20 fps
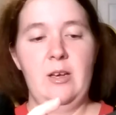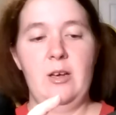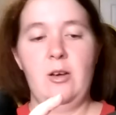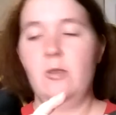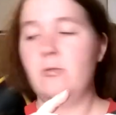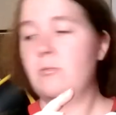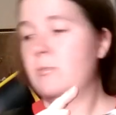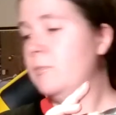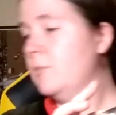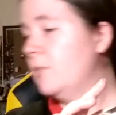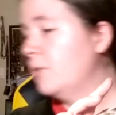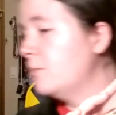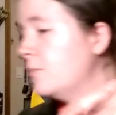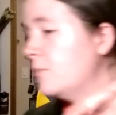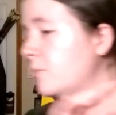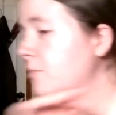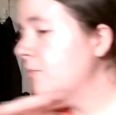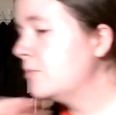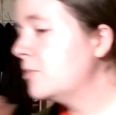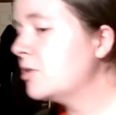Oh,
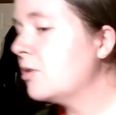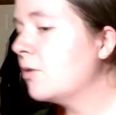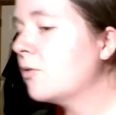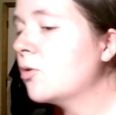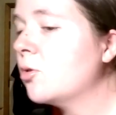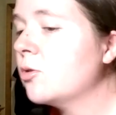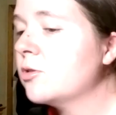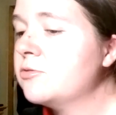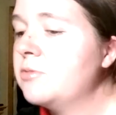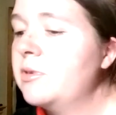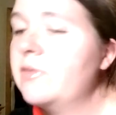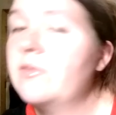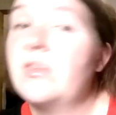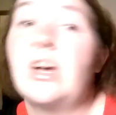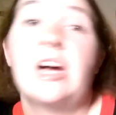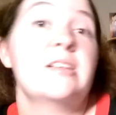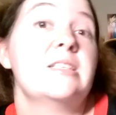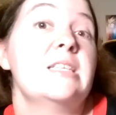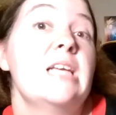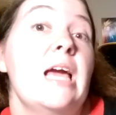so of course we've
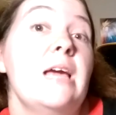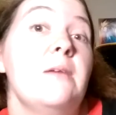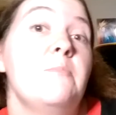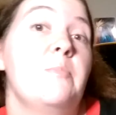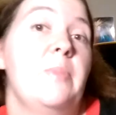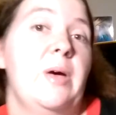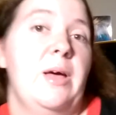got tape.